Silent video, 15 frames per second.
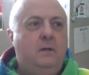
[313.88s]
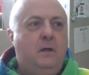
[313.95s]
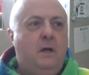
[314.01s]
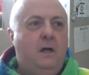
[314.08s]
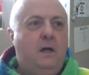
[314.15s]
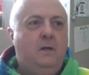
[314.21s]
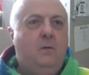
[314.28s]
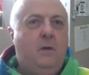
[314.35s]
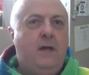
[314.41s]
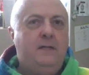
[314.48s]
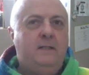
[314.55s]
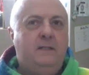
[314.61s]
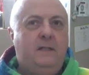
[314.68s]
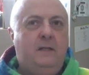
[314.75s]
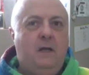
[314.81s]

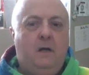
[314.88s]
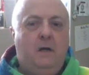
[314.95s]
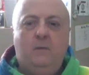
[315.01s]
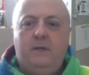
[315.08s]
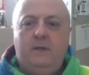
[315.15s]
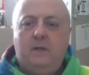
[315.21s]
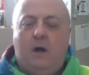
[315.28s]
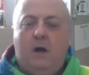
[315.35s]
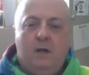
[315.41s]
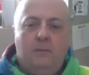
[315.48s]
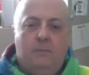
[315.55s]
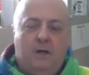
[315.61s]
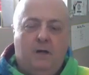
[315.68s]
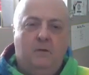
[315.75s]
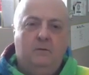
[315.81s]
we talk
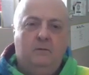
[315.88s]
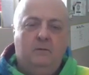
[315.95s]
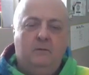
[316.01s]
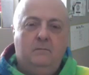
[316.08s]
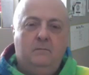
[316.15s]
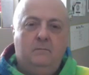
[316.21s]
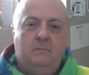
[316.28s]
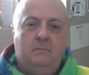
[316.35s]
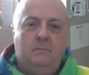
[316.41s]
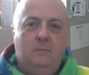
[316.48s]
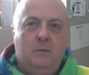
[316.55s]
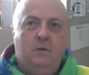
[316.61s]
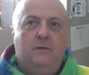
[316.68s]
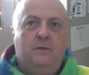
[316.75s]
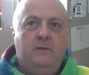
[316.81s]
about
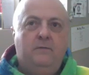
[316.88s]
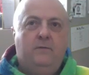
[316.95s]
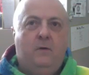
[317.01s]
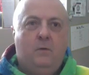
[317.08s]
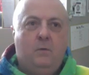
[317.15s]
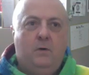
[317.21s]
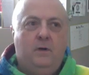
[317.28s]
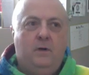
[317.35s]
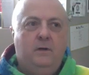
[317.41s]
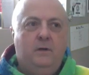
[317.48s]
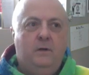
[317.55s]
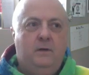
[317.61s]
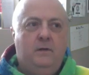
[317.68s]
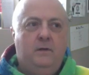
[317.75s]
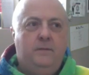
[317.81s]
moving forward
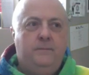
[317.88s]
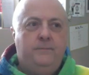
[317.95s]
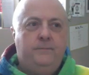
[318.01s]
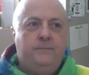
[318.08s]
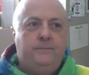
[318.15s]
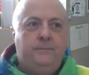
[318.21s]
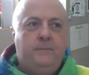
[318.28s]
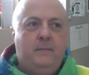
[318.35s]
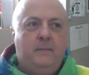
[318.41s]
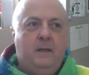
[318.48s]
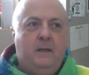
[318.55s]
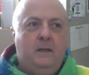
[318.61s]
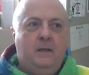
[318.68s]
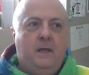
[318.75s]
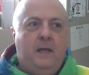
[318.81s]

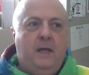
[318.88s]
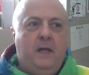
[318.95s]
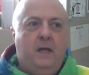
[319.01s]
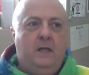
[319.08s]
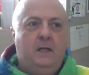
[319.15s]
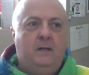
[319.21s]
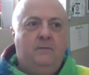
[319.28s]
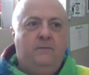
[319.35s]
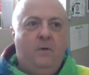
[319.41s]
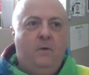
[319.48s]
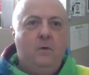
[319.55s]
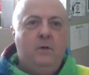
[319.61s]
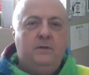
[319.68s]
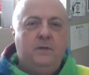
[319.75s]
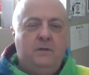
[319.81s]
and
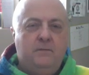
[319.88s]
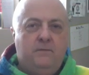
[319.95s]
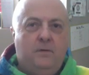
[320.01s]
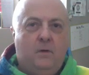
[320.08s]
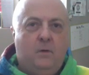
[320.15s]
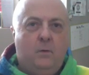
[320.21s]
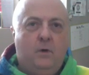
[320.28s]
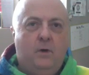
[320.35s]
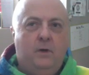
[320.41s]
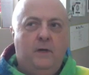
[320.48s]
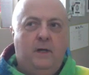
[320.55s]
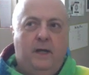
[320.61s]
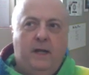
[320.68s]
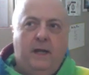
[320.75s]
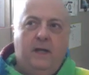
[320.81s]
focusing
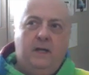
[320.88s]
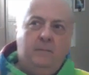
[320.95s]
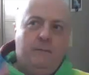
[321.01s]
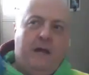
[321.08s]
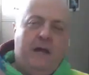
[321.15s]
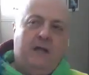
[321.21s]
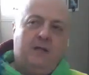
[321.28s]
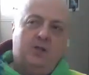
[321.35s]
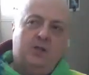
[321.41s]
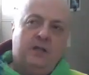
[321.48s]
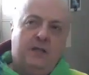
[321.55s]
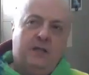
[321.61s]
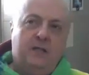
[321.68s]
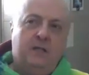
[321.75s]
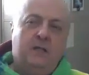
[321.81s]
forward and
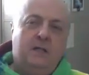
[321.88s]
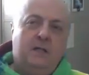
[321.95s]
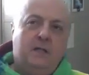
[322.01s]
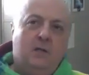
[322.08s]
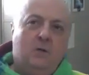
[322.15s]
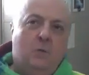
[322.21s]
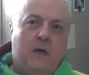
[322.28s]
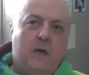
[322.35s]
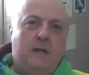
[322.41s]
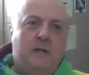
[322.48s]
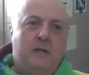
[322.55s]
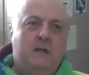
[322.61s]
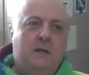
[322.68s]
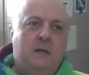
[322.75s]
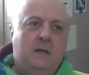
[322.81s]
imagining
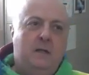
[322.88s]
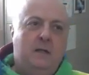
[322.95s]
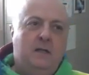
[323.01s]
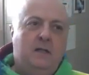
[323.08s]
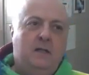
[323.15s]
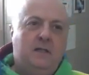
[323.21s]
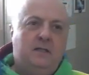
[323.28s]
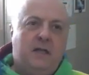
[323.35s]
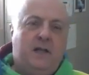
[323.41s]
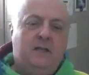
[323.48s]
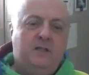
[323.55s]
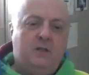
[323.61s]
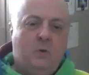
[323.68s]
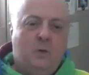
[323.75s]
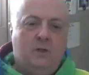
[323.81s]
when the
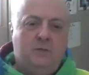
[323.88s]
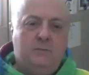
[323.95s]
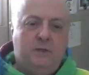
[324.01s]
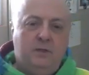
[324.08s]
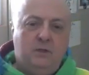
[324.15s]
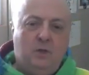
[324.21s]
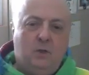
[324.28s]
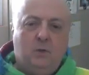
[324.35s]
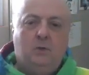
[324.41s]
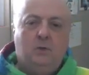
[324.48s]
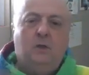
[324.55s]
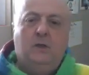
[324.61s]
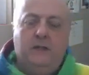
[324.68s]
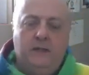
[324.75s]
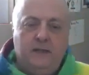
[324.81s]
status quo has been
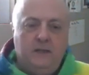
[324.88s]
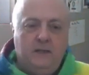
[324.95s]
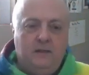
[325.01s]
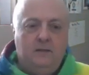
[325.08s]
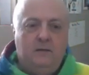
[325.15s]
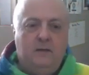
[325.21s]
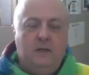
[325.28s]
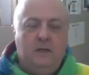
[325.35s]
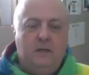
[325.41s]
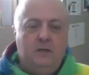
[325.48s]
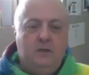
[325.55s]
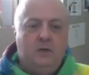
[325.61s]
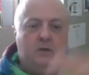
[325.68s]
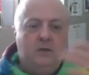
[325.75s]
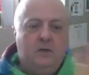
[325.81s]
totally
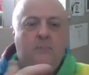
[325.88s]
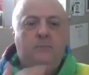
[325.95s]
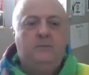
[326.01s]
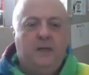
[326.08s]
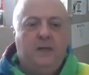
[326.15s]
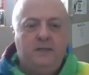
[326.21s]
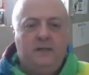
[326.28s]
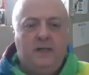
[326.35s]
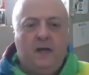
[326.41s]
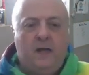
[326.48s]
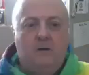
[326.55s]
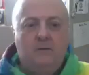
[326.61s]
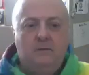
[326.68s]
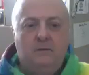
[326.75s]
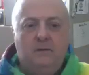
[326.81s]
turned upside down,